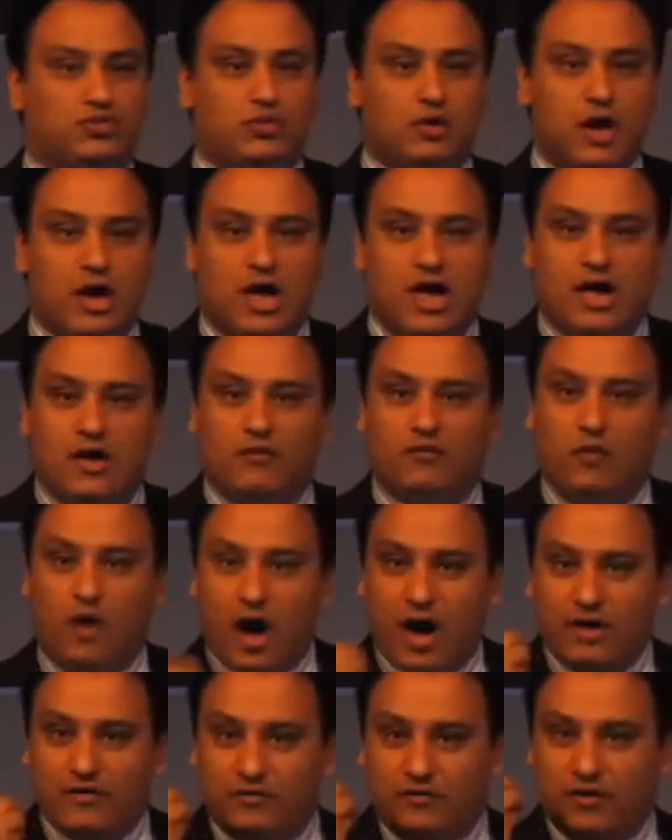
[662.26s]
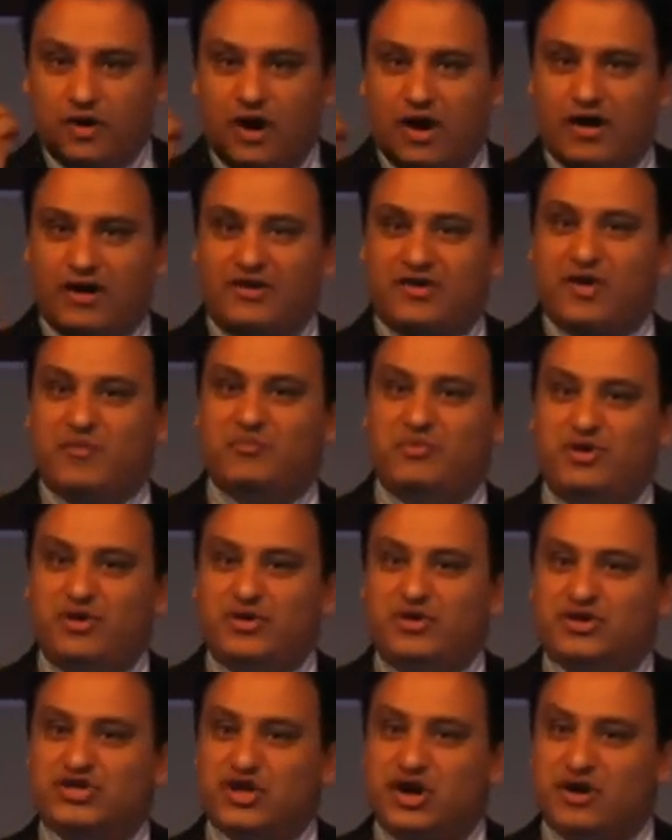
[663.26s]
to why
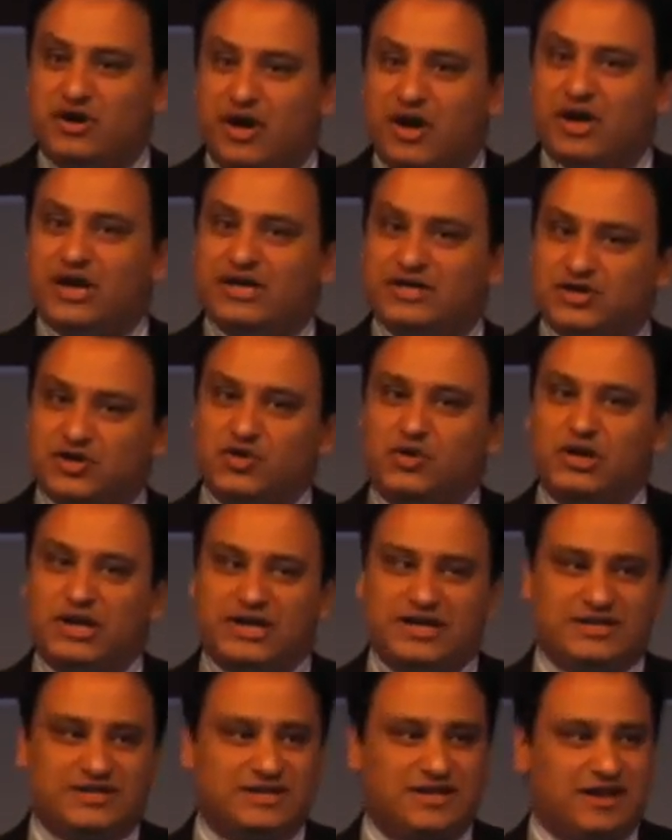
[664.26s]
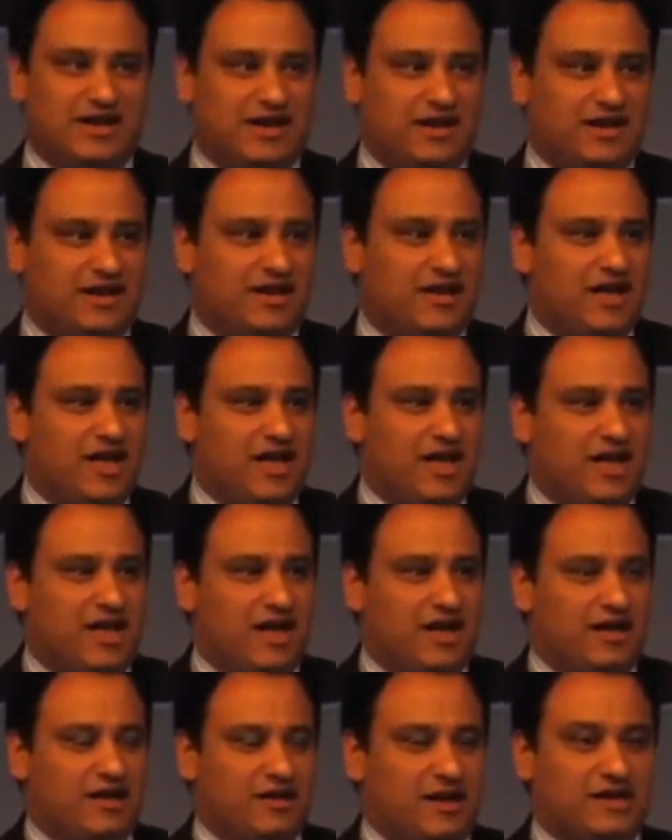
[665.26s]
computers are not as good
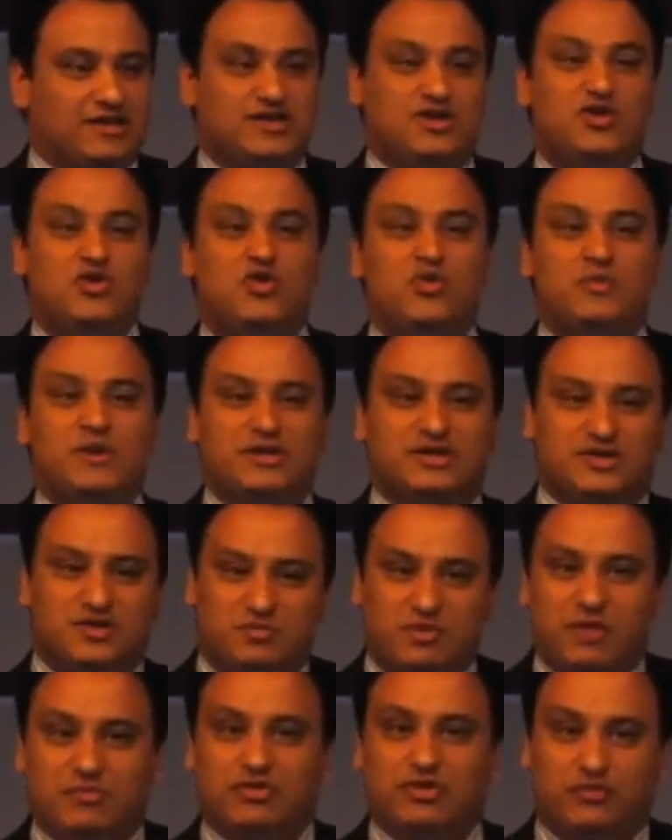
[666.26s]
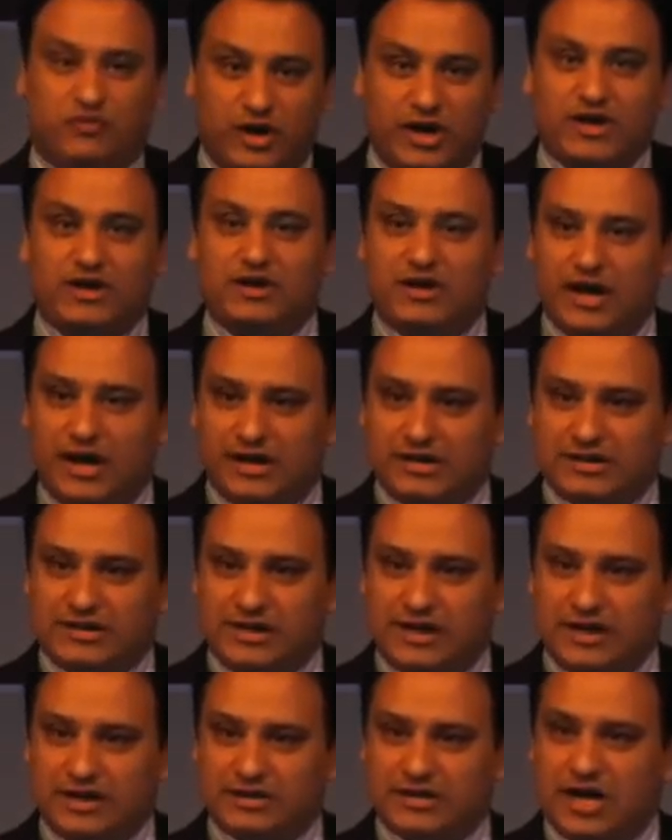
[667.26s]
as humans to be able to recognize
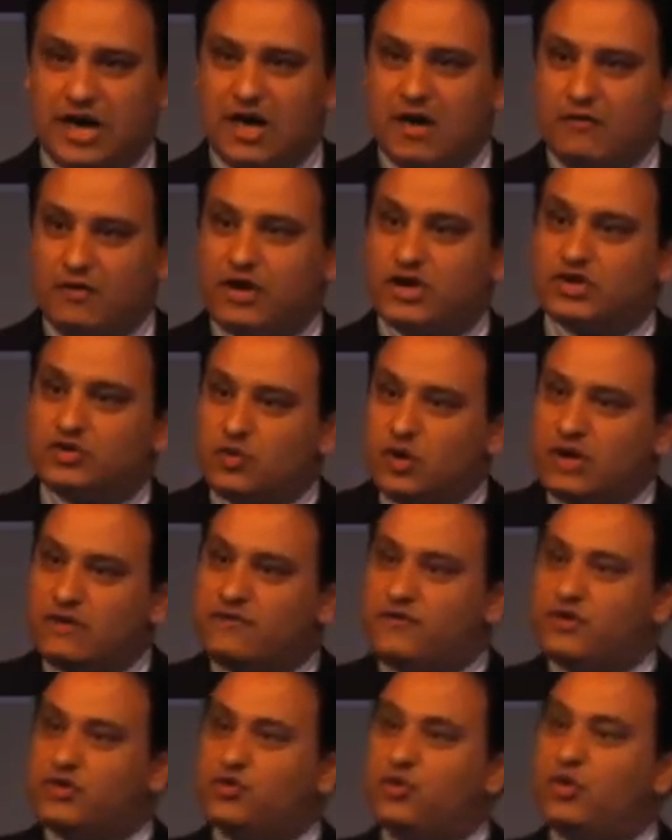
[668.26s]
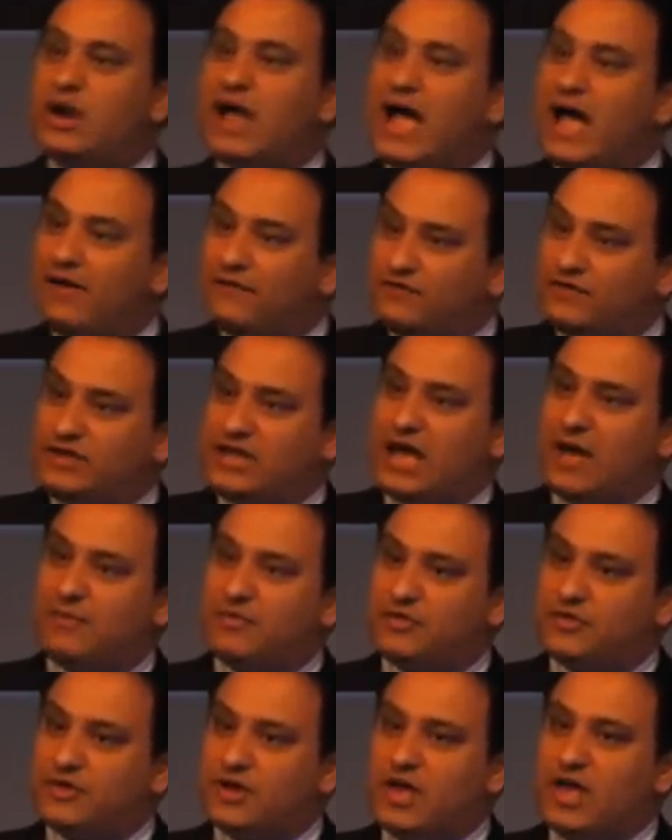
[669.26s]
things, because if you don't have
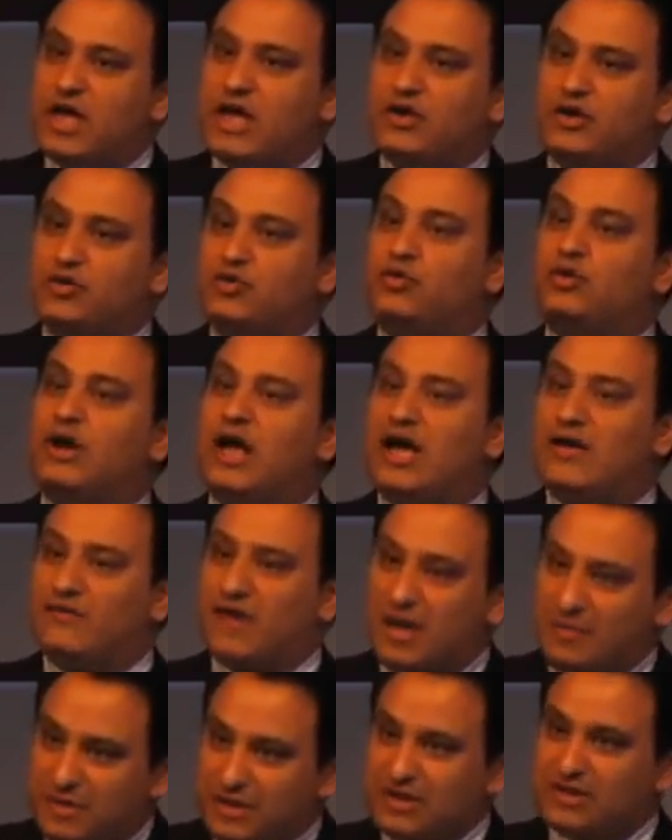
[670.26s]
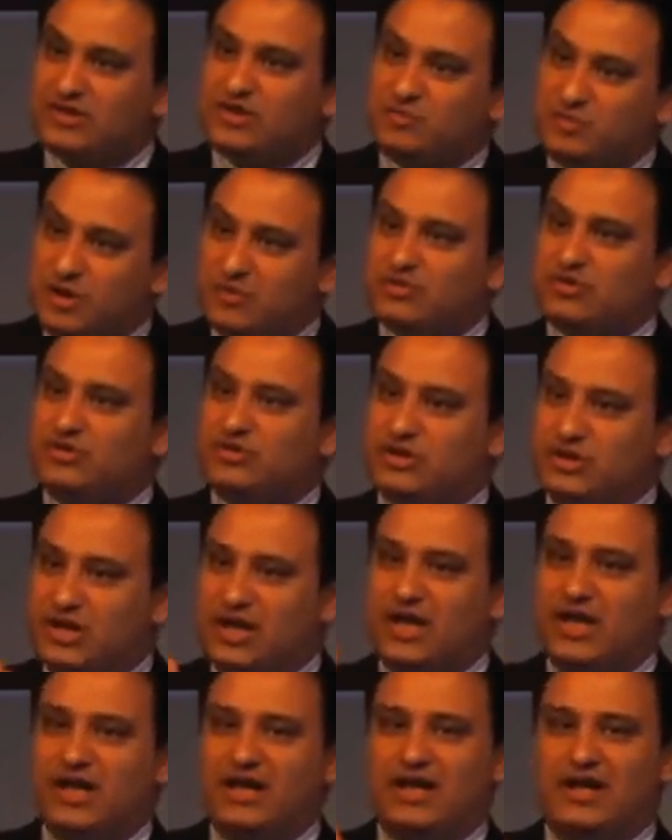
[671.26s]
depth, you don't have ability to be able to
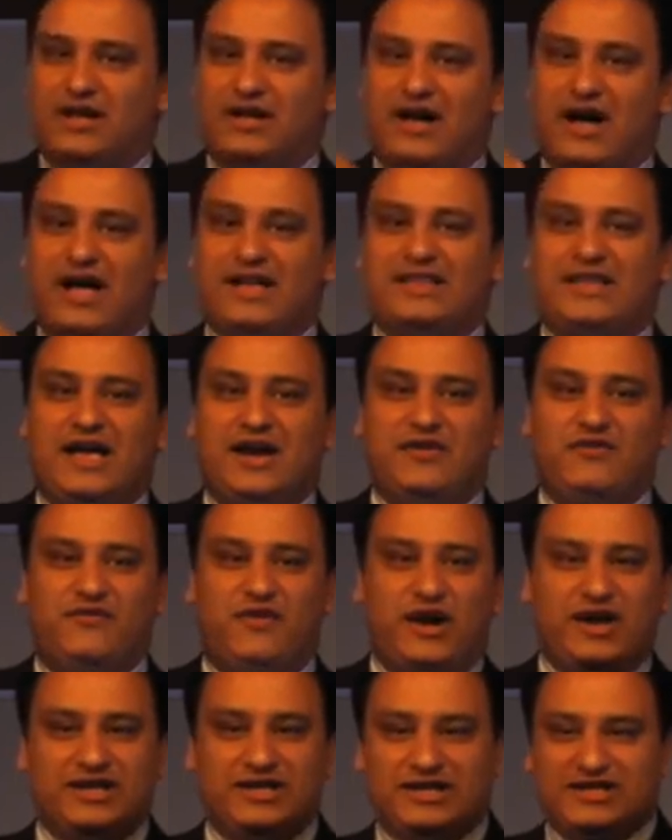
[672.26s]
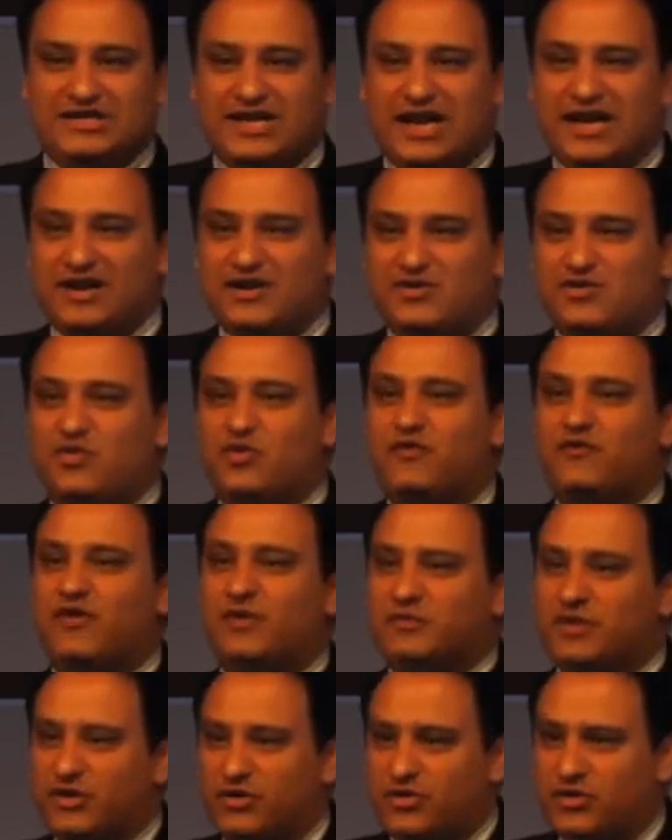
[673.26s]
identify the second row
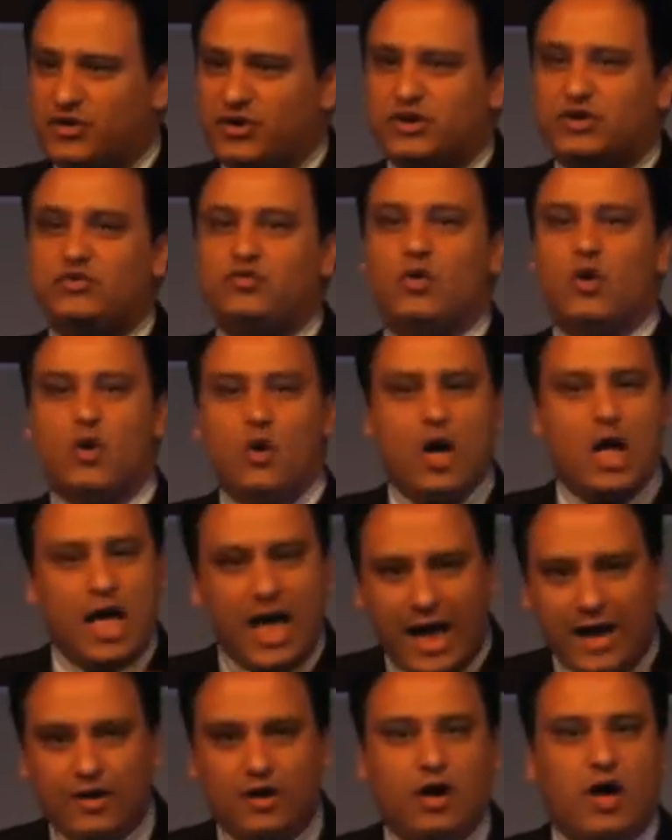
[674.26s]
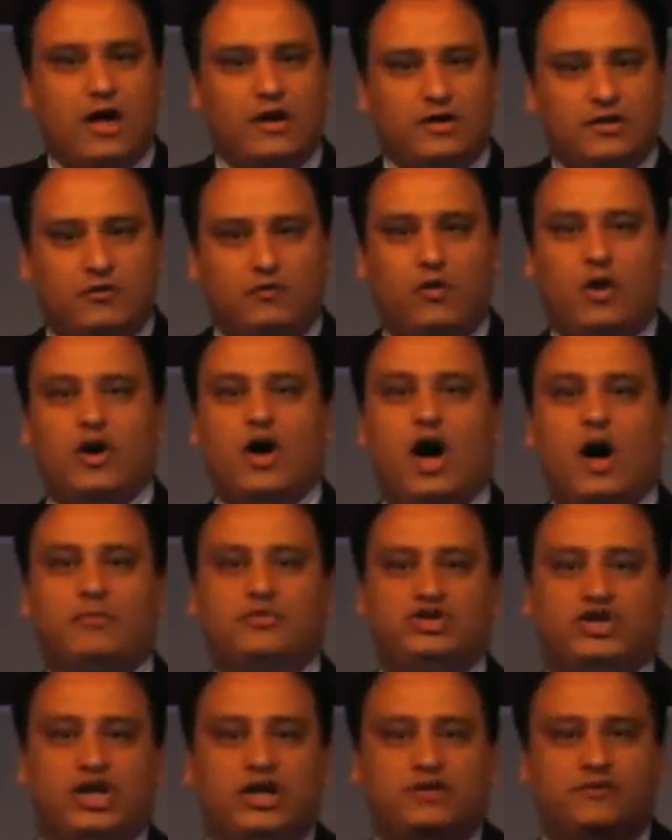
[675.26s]
from the third row, and one
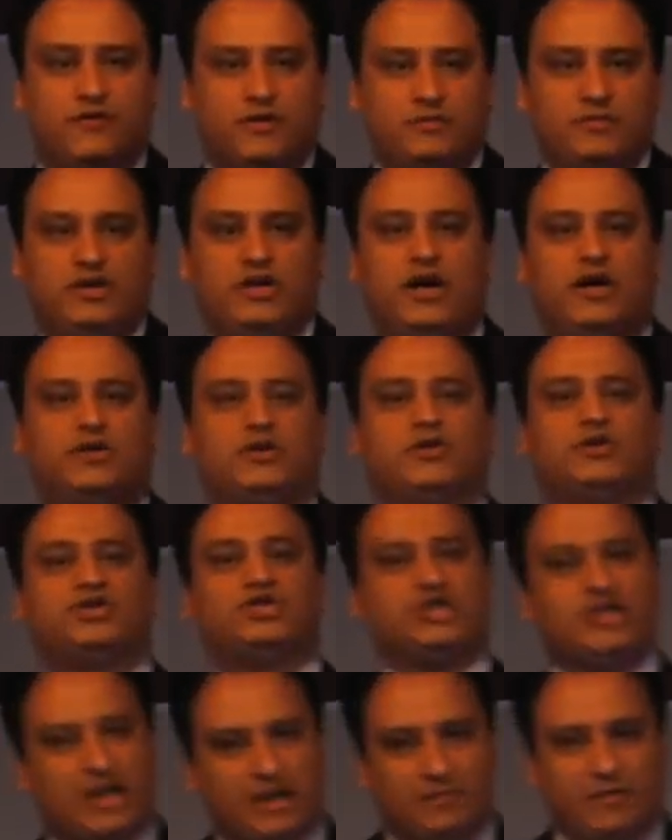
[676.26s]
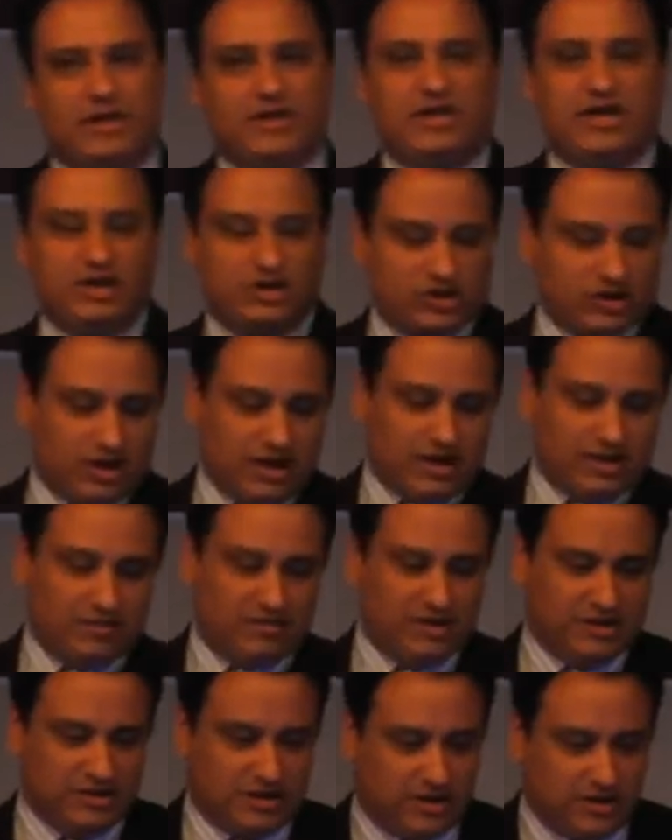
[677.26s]
object from the other, segmentation
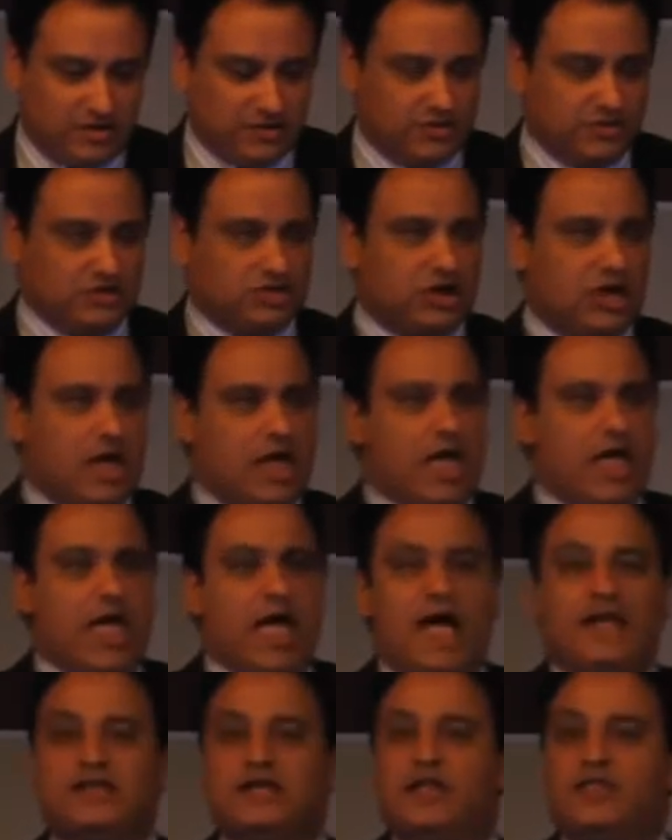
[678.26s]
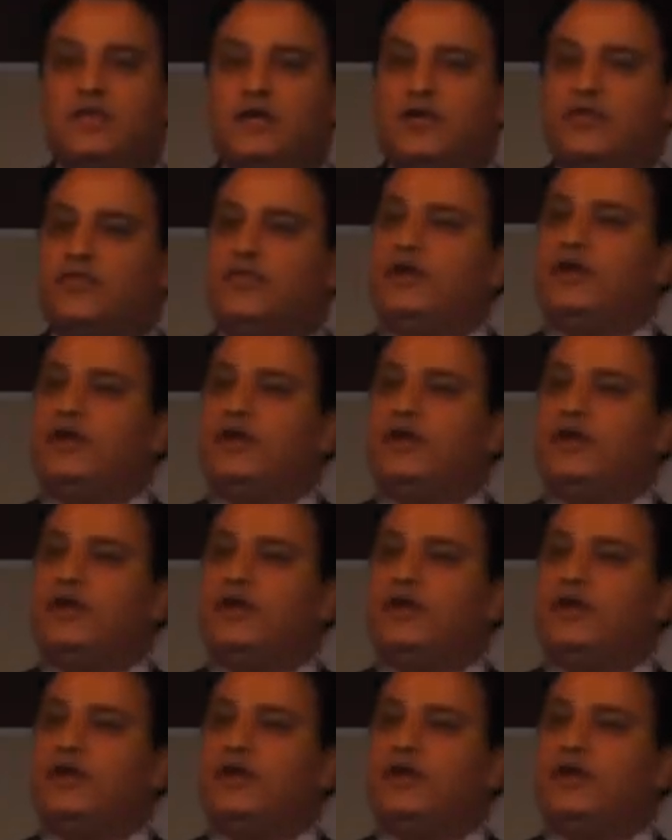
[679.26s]
element and others. And then the